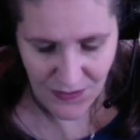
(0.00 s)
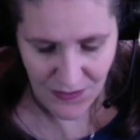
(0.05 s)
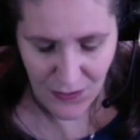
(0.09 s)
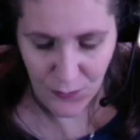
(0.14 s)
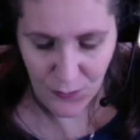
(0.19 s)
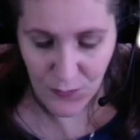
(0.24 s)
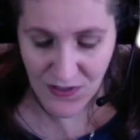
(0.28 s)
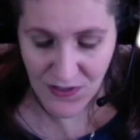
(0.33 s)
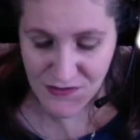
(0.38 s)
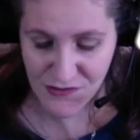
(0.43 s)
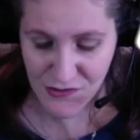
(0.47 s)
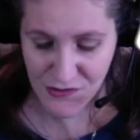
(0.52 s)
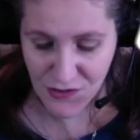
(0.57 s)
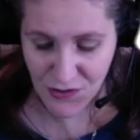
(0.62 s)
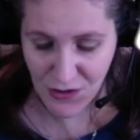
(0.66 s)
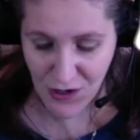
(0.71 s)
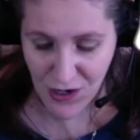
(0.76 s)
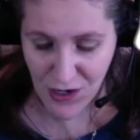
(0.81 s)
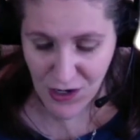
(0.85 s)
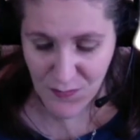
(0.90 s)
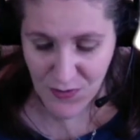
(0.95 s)
Raise your
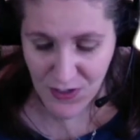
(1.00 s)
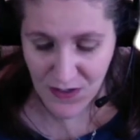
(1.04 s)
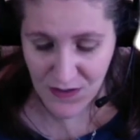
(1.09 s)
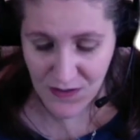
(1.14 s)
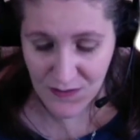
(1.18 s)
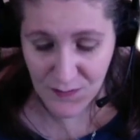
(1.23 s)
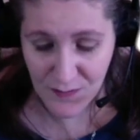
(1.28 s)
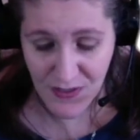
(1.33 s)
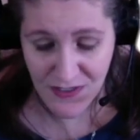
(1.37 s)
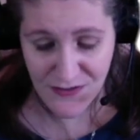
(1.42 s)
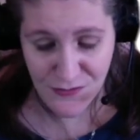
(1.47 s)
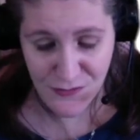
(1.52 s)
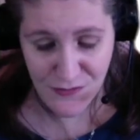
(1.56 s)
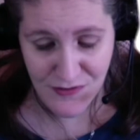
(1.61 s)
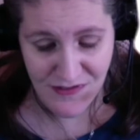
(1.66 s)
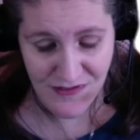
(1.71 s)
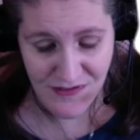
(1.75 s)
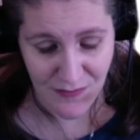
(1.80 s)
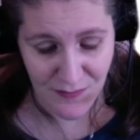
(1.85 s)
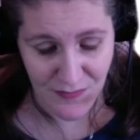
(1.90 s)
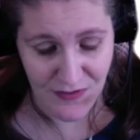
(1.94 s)
karma by doing
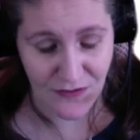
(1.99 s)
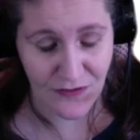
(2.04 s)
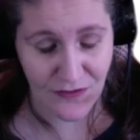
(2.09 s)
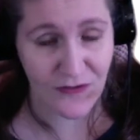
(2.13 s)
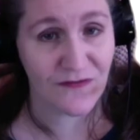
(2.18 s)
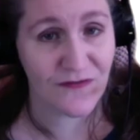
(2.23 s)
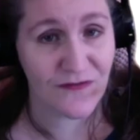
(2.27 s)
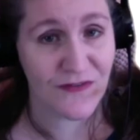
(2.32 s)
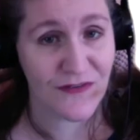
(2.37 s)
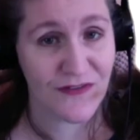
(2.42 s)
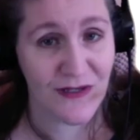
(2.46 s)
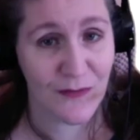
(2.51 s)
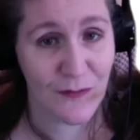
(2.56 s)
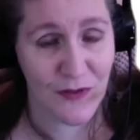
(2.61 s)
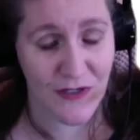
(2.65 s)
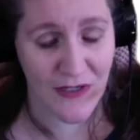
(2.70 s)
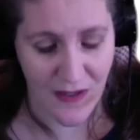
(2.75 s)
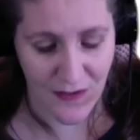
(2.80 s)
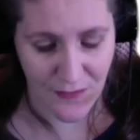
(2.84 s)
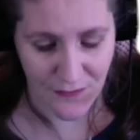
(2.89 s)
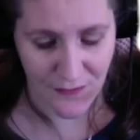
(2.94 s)
something good for someone
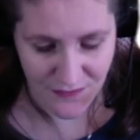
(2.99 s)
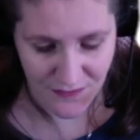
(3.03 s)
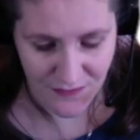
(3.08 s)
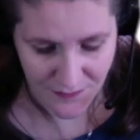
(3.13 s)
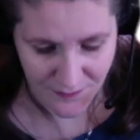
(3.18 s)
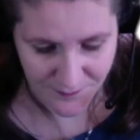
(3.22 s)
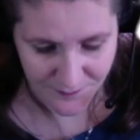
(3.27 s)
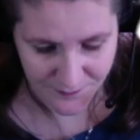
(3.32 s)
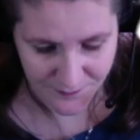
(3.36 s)
else.